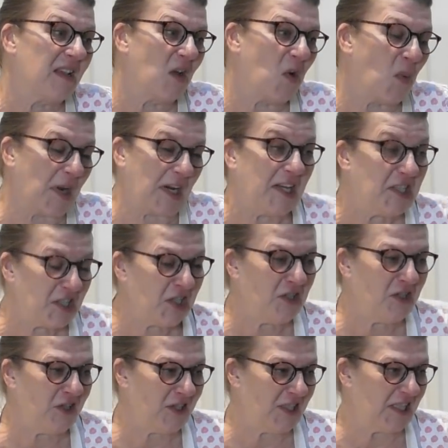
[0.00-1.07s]
When I do
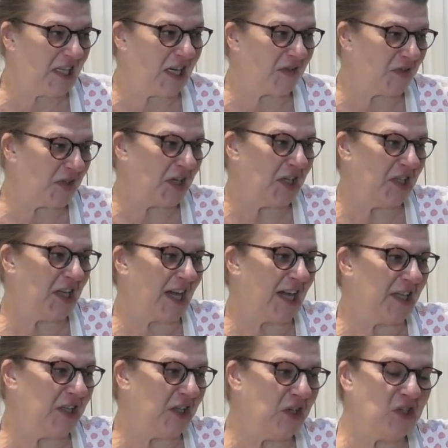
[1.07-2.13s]
use the oven, I
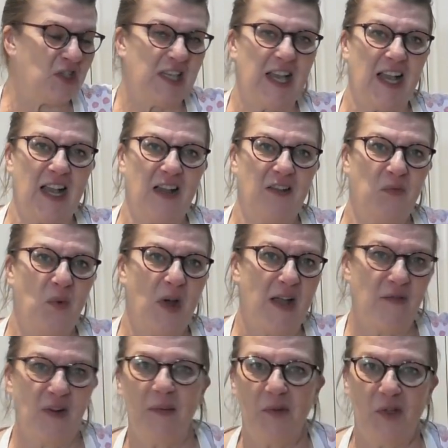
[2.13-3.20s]
usually have,
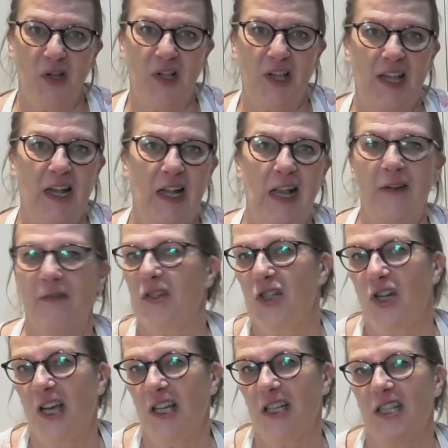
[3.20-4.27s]
whatever I'm cooking, I'll have a
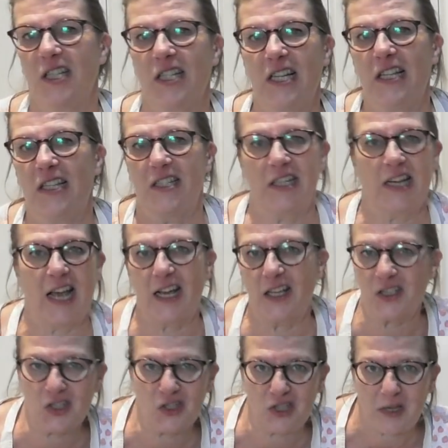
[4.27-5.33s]
tray underneath to
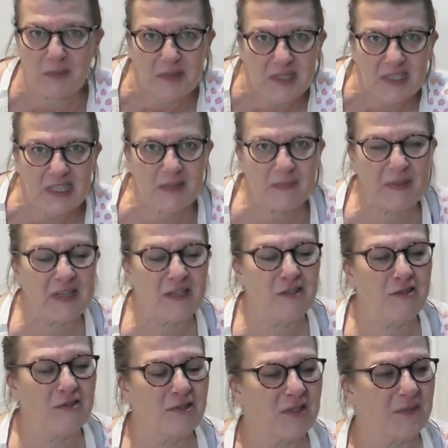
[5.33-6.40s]
catch drips and
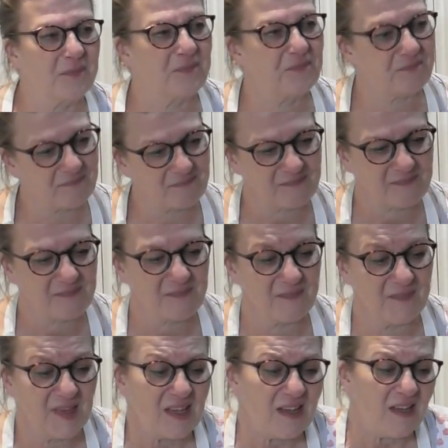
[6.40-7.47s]
spills.
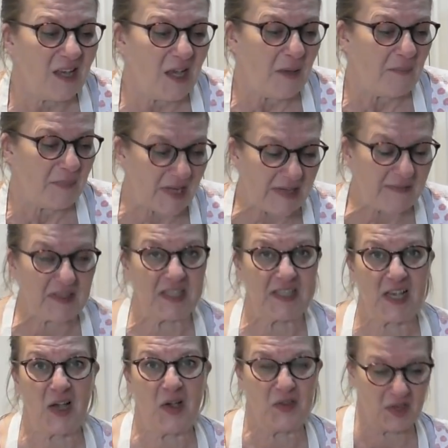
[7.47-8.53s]
But even
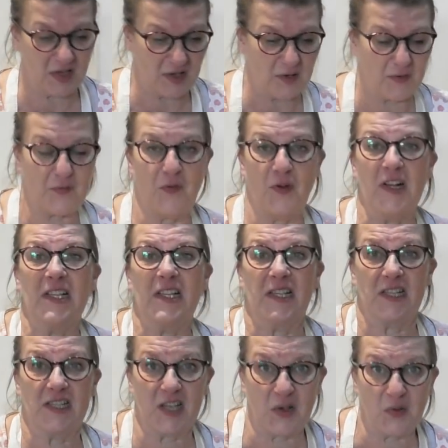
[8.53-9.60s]
so, for
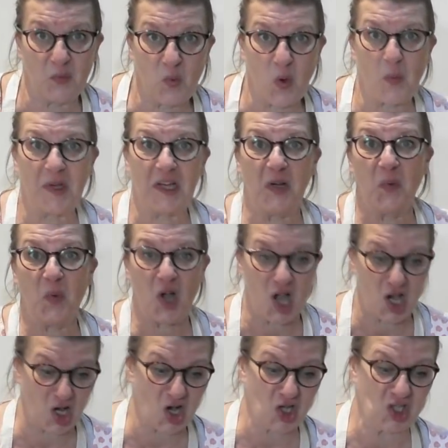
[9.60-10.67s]
instance, what we're going to
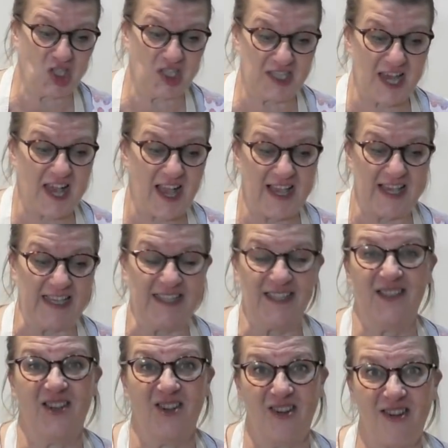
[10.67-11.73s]
work on today is
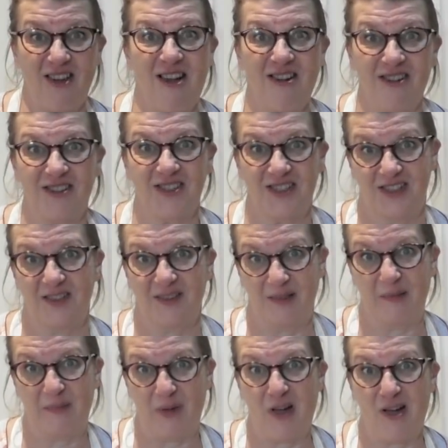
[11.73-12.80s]
the glass
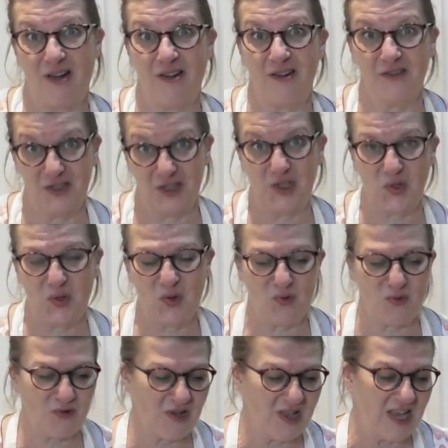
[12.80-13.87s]
part, the
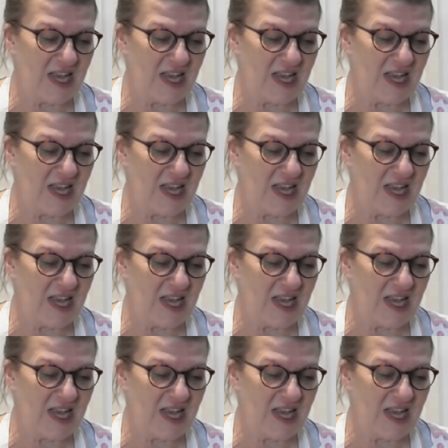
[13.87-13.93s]
door,